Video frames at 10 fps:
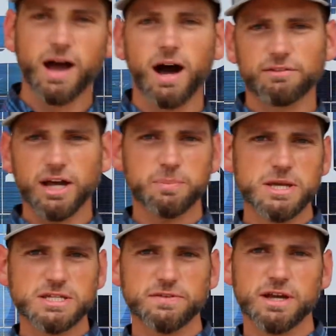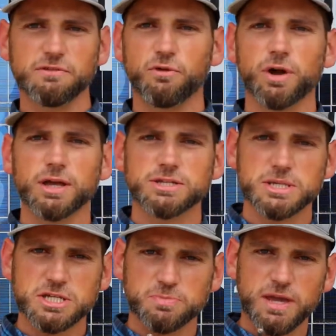I've got a piece of it here for you. So
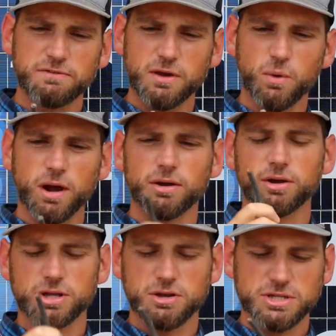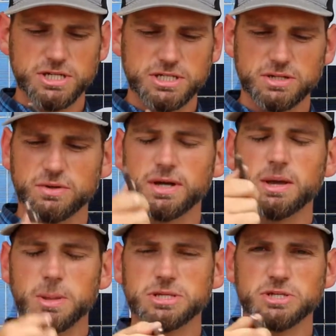this is PV wiring, or USC2.
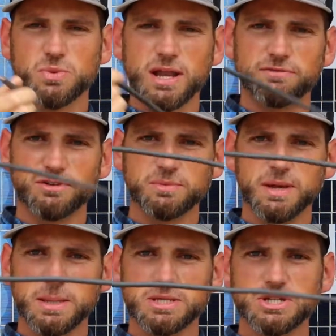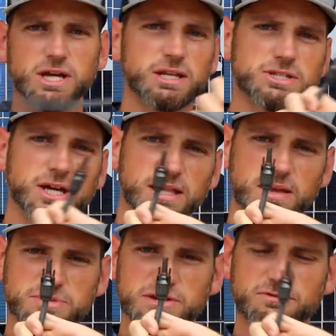This is rated for to be in the sun. It's got an
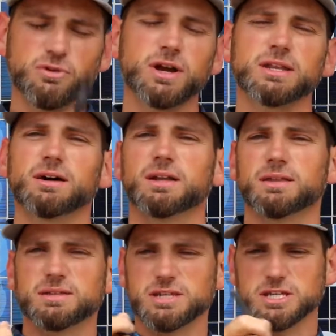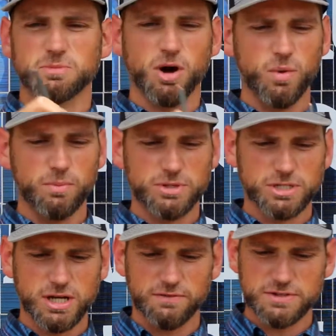MC4 end on it. There's a small whip we
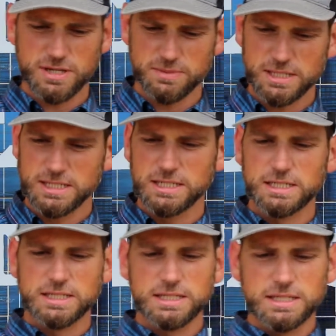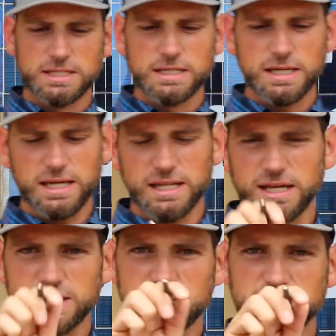took off of something.
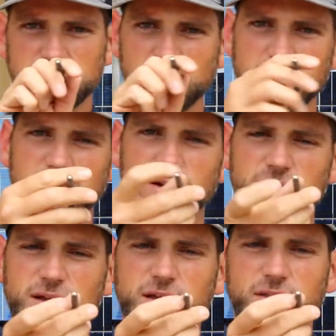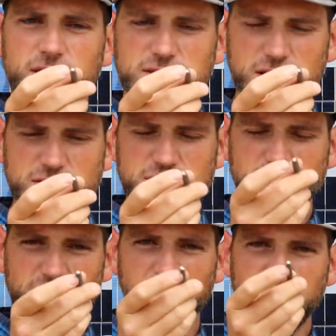And you can see right here, the insulation's
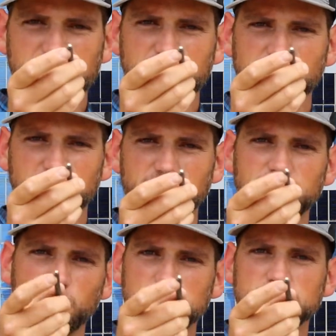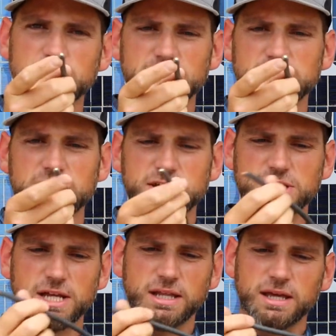a lot thicker than what you see on
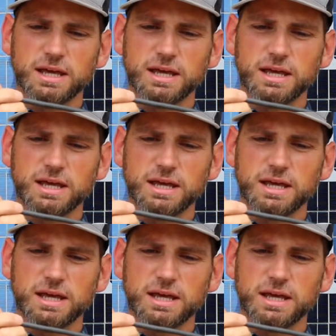THHN.